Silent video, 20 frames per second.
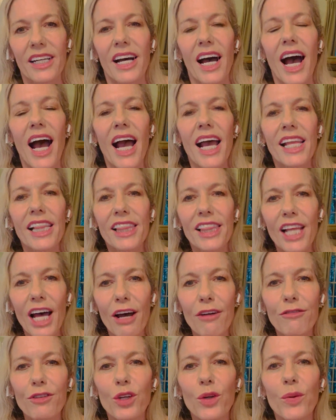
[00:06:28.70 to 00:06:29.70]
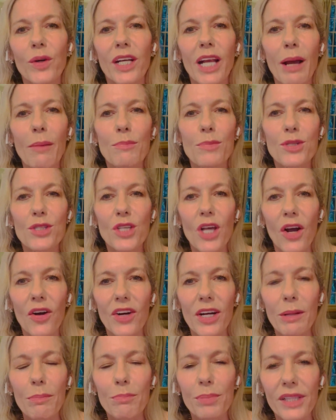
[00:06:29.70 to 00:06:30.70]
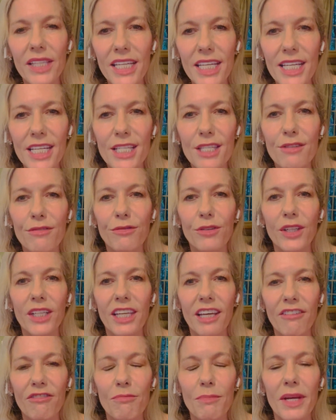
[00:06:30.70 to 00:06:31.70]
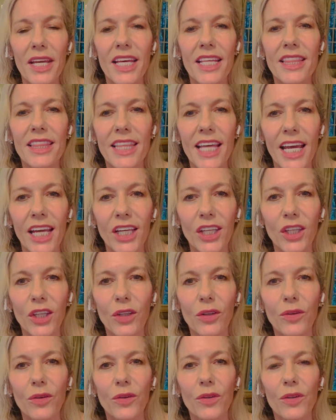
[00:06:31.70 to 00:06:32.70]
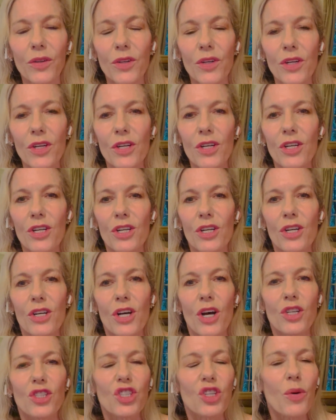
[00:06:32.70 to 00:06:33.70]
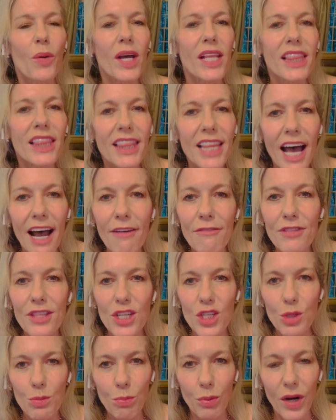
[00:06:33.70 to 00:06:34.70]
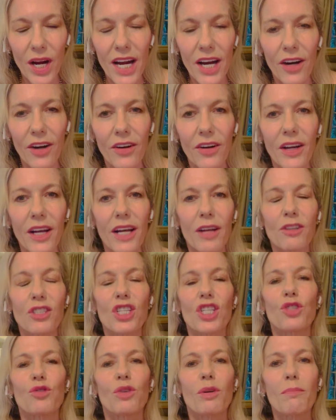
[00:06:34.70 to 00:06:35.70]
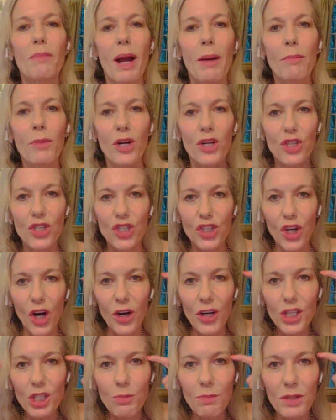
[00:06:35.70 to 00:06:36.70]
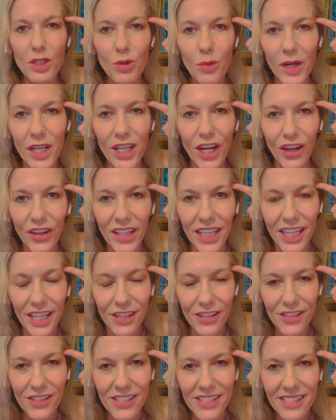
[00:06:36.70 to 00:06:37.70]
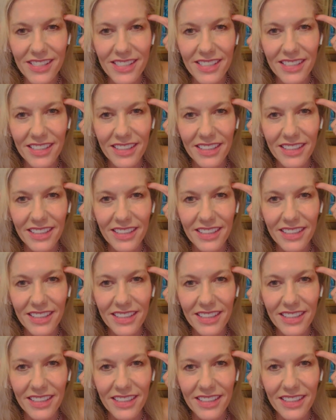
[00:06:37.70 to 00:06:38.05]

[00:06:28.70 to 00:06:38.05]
I love you and I'm sorry. Please forgive me and thank you. So I love this prayer. Just remember, it starts between our ears.